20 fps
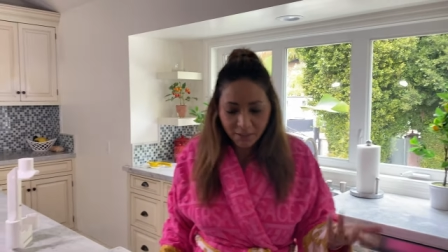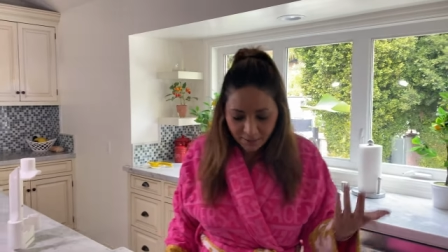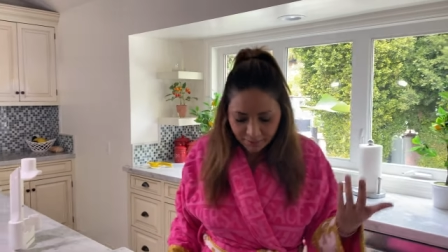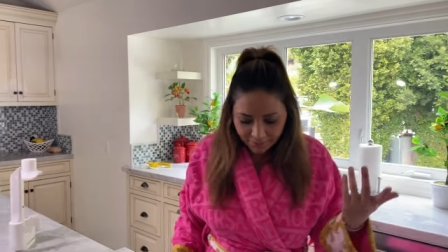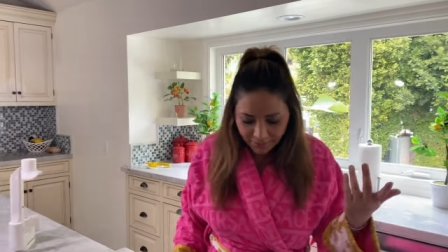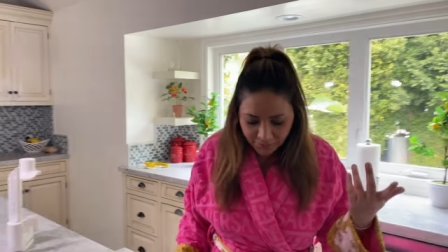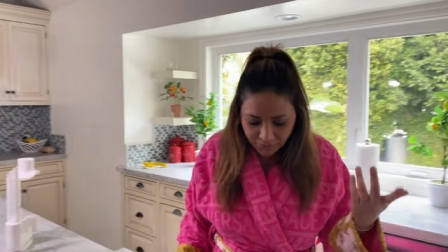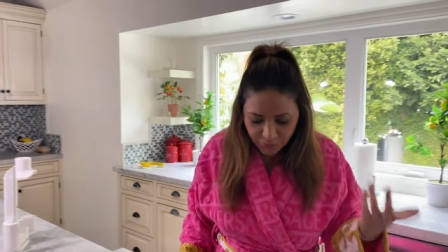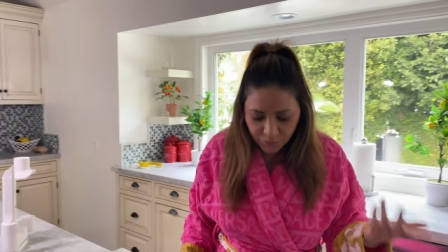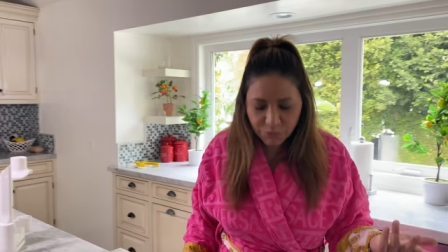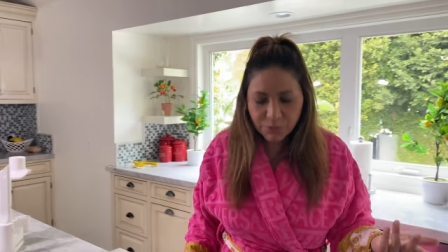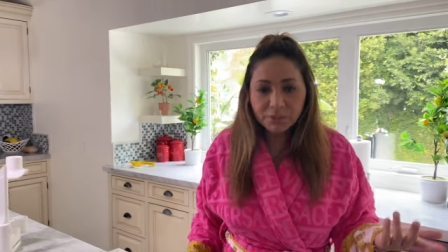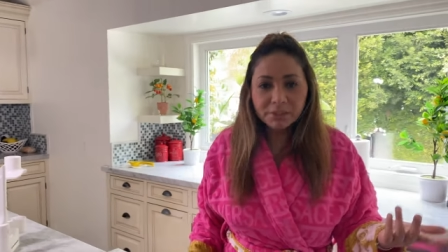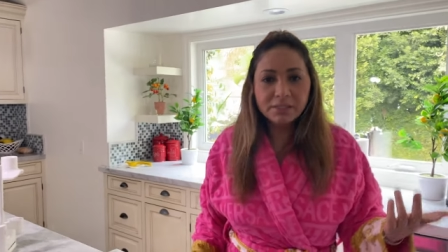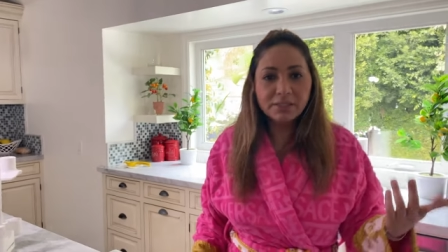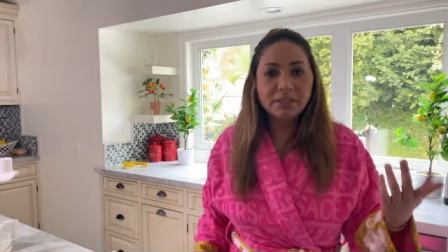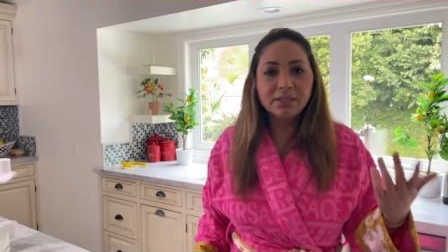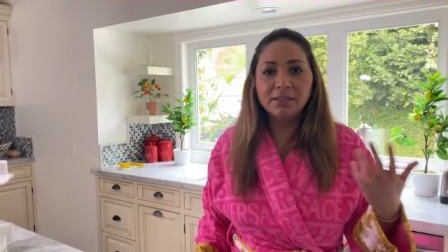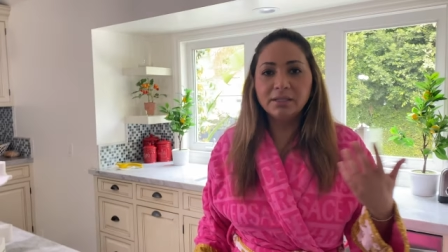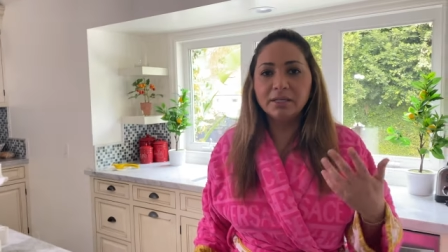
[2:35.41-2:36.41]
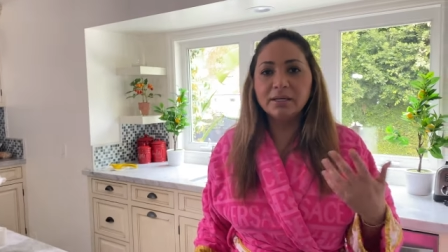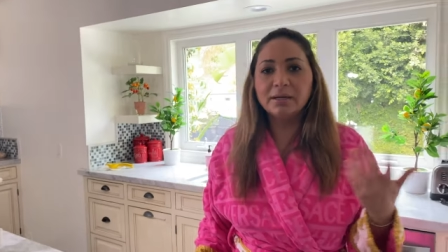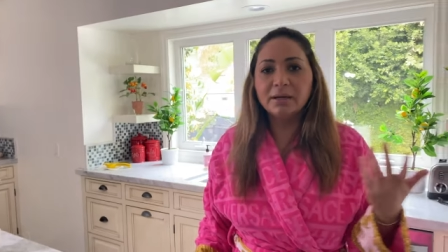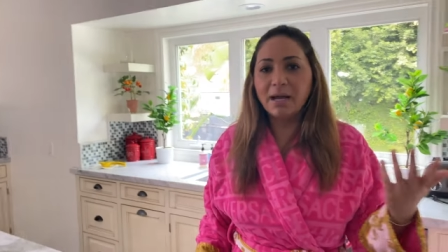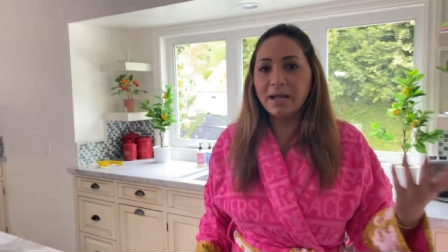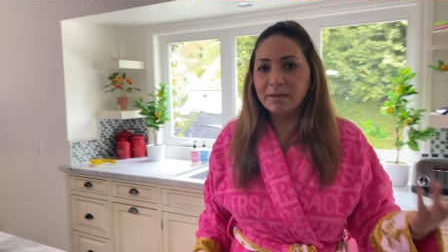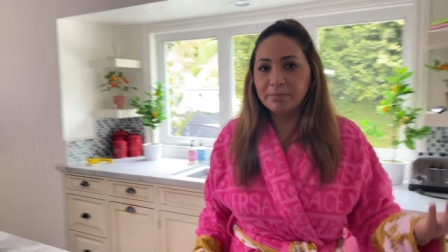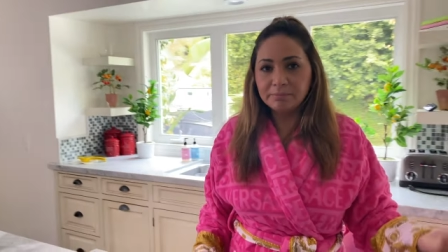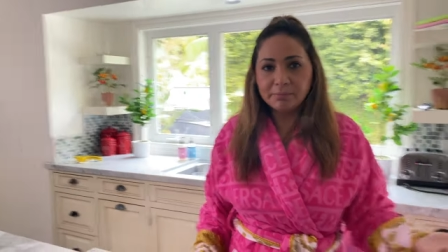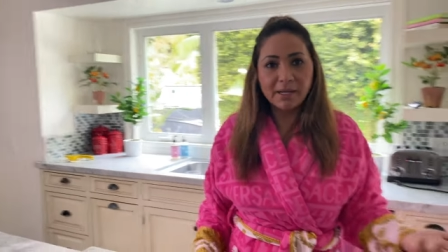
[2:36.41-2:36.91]
that usually like
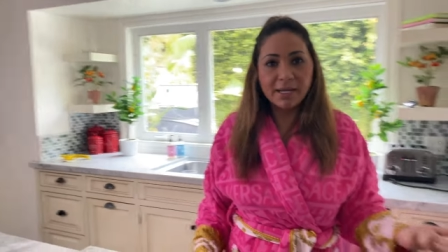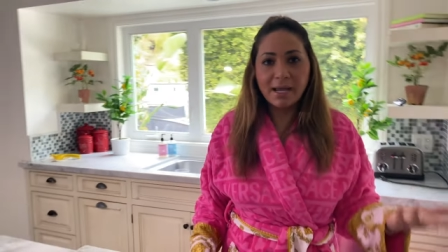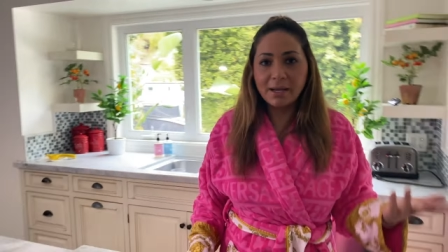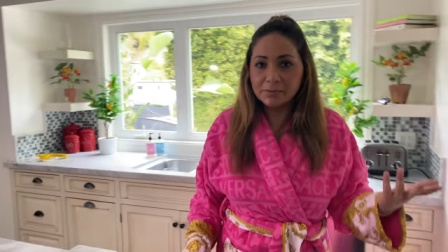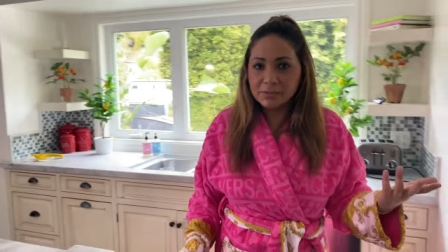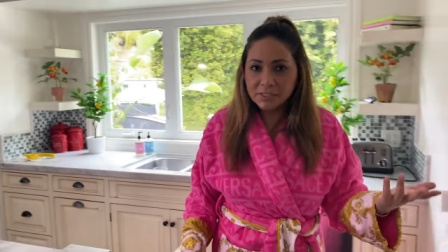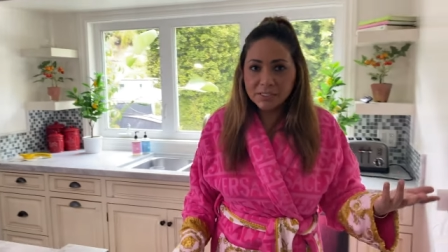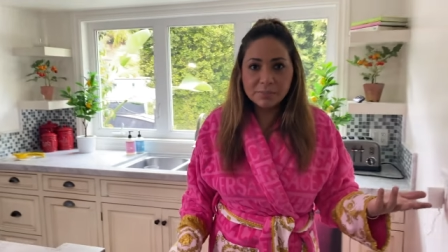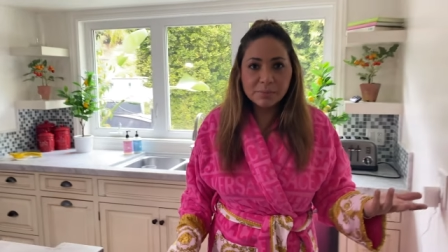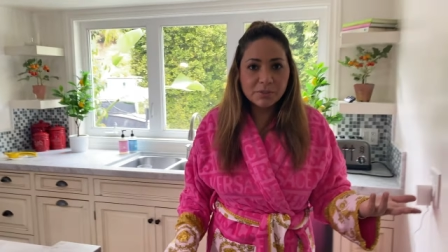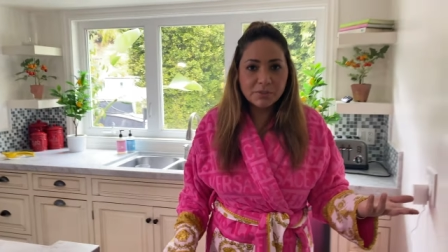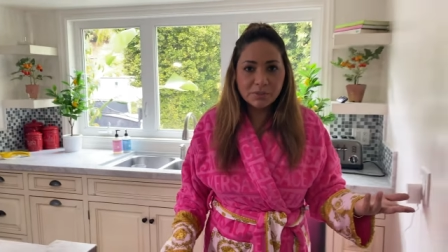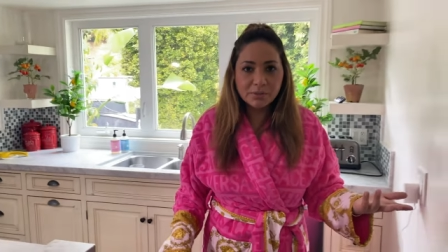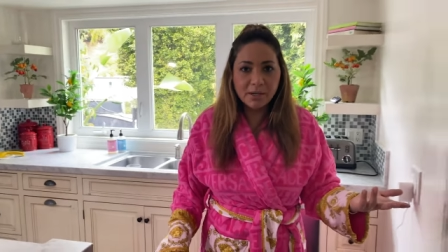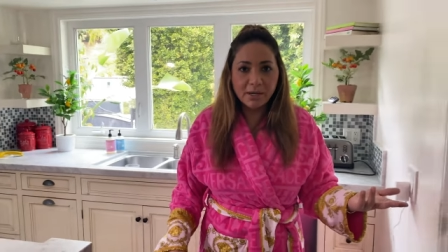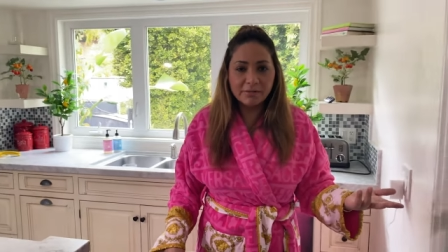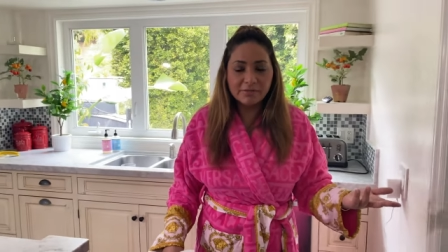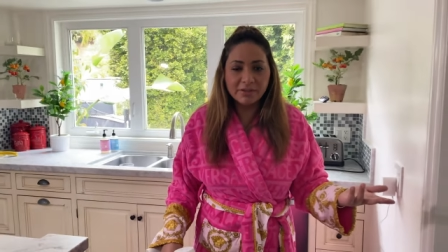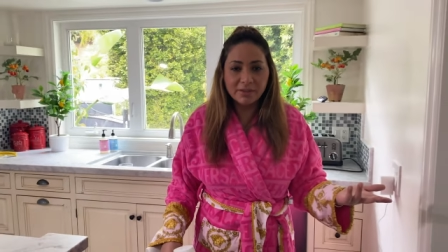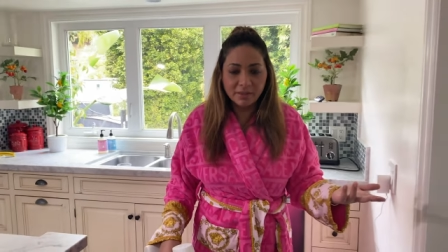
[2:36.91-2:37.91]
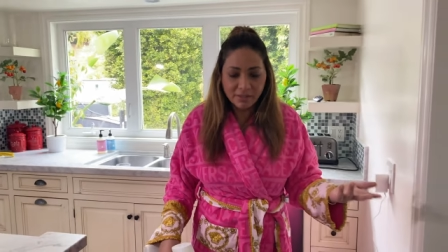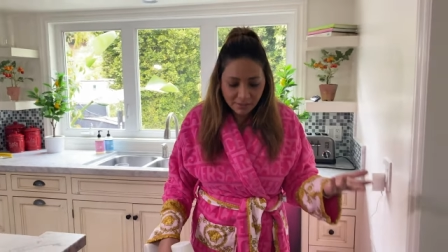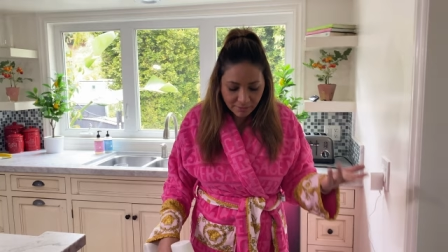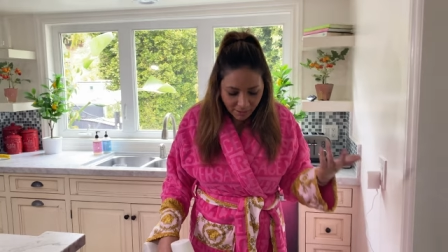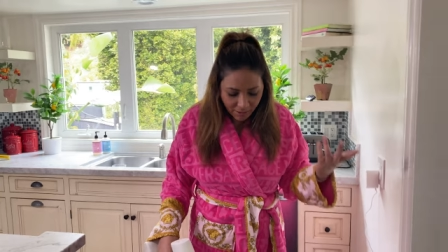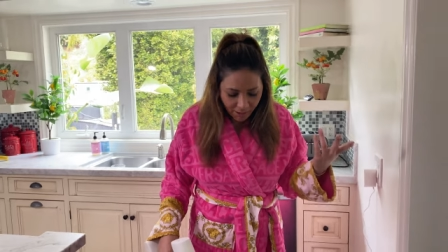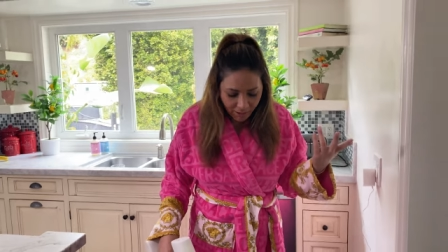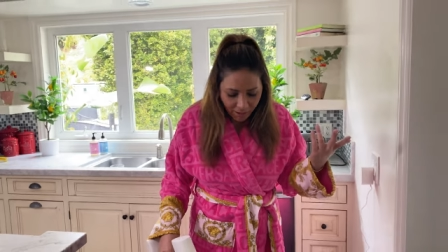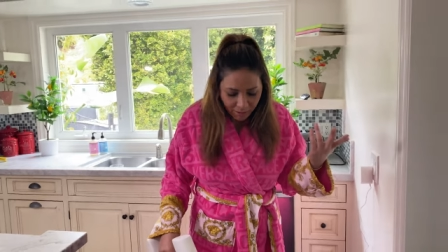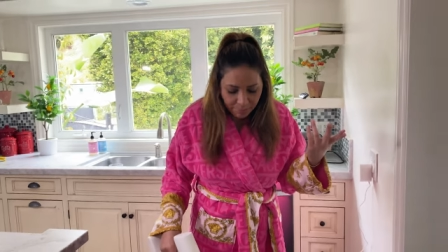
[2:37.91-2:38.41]
I have my housekeeper do everything.
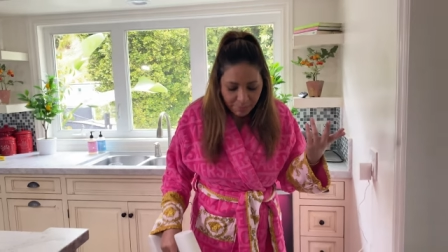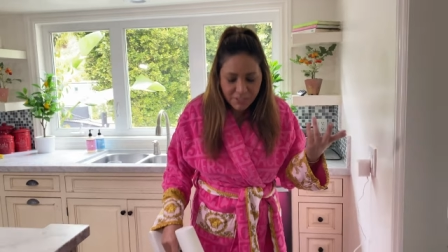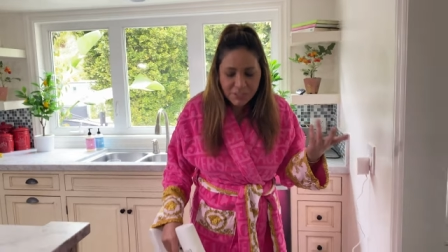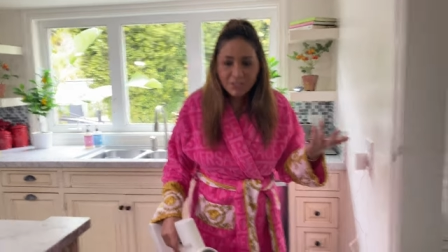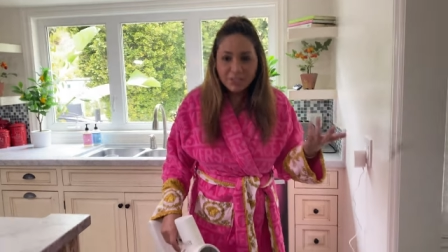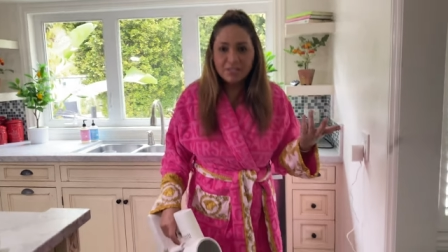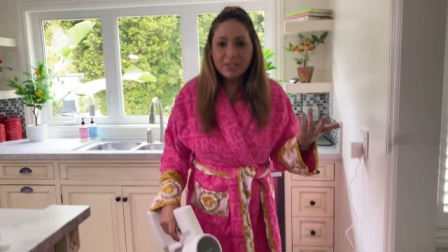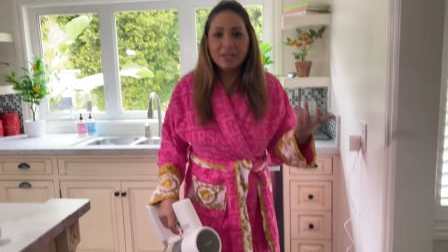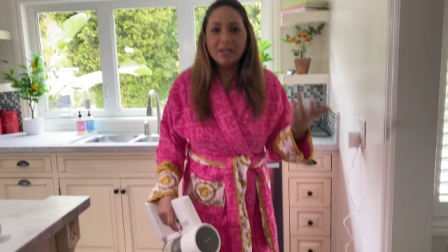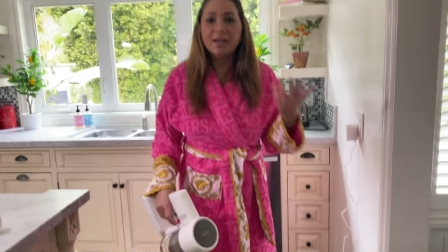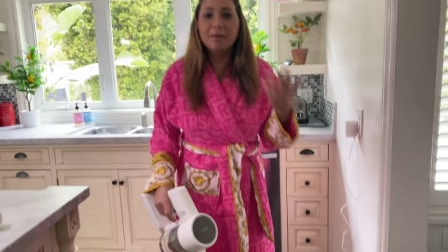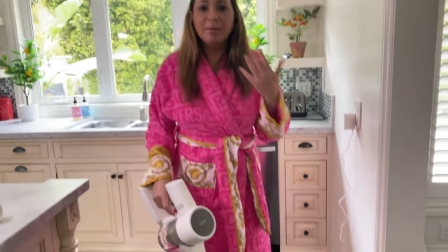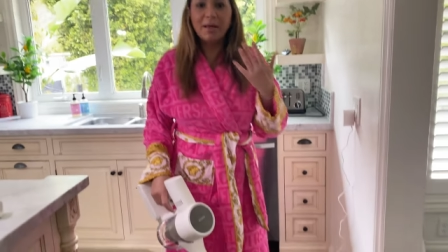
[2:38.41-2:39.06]
But today I'm